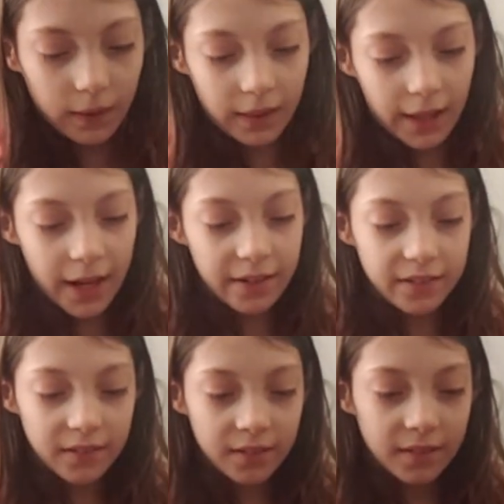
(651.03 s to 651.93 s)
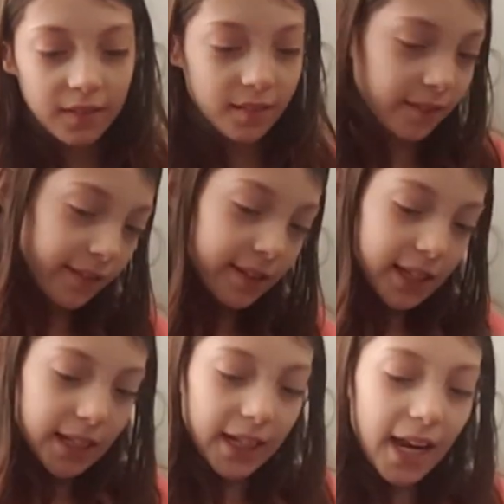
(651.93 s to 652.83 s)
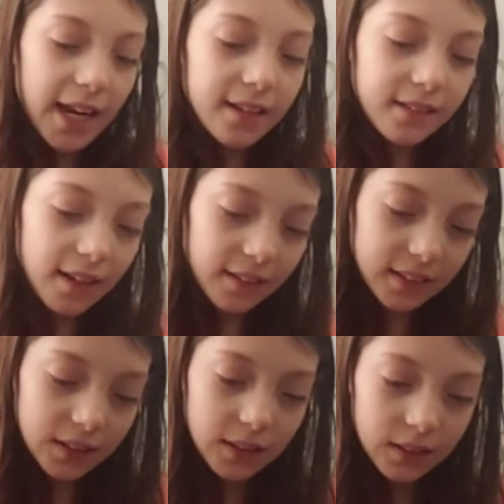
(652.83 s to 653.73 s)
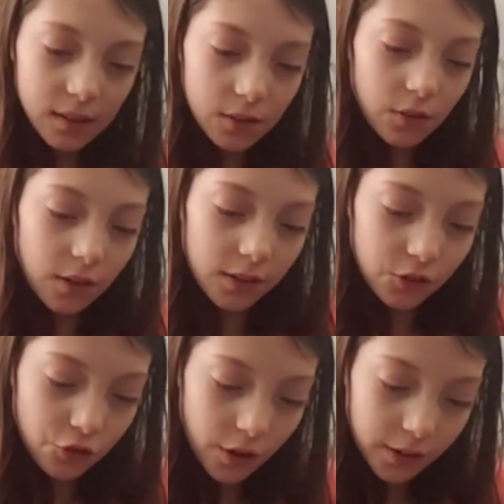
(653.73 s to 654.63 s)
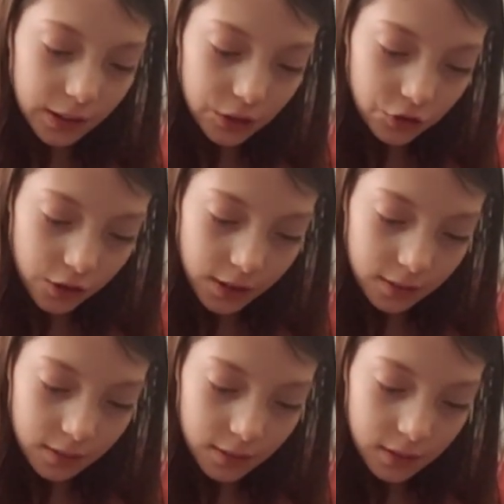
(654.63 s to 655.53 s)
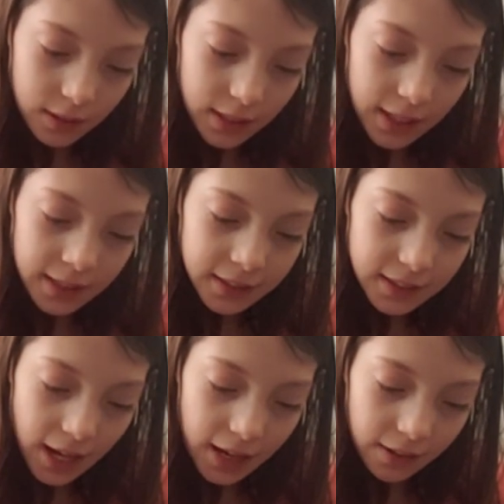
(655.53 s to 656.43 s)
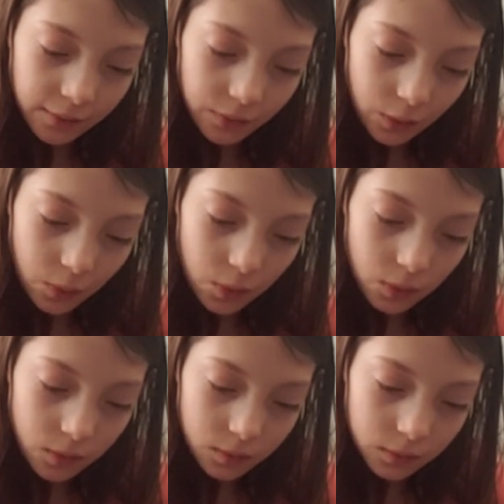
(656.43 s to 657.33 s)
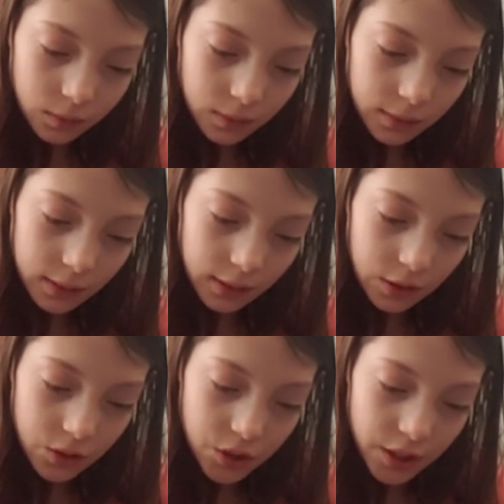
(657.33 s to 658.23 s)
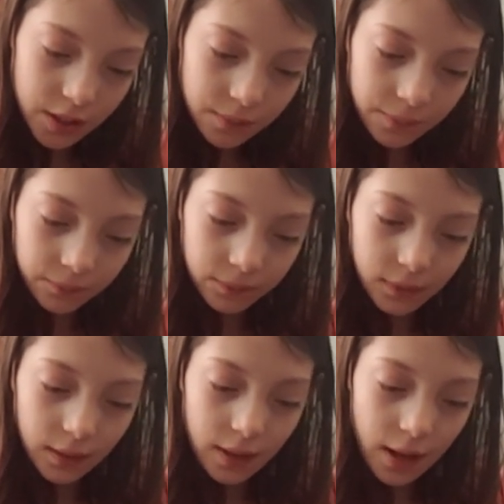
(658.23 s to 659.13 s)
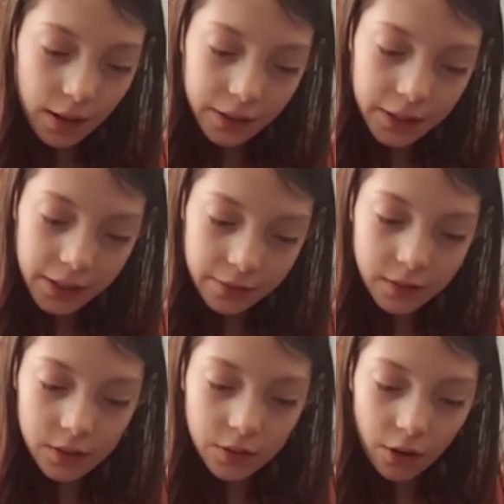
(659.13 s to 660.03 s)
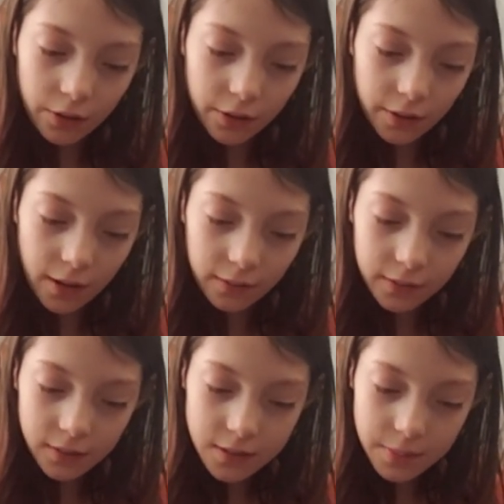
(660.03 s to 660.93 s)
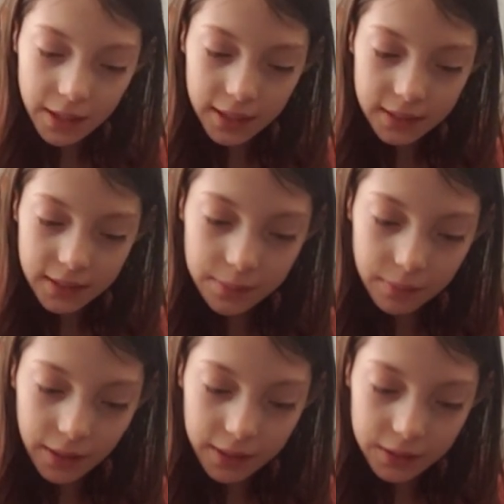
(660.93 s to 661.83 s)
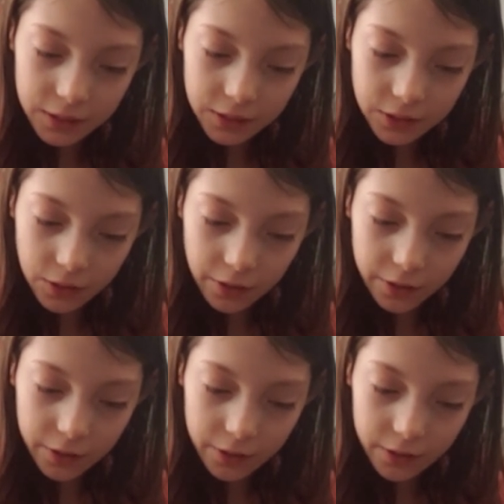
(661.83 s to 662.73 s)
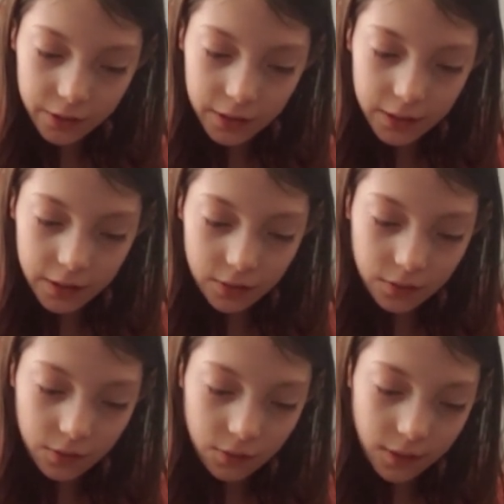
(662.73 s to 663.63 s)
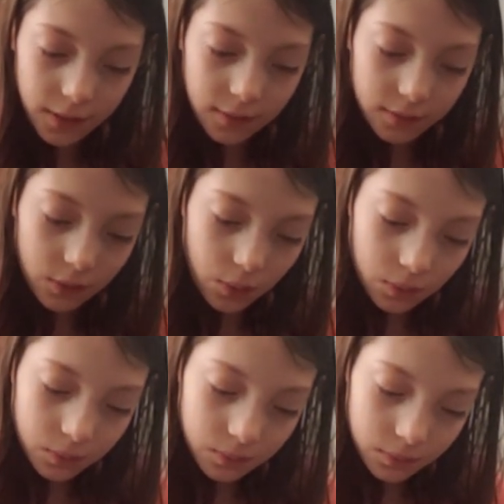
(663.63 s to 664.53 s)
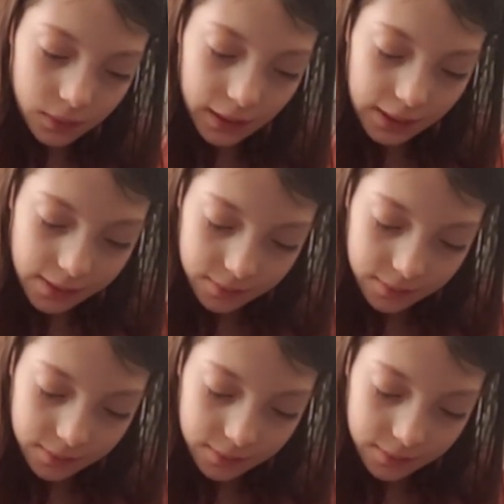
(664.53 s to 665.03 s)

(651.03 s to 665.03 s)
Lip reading: There. Okay, now let's draw the trunk of the tree. Inside of the hole in the tree, I'm going to use a darker color to make it like it's darker in the tree hole thingy.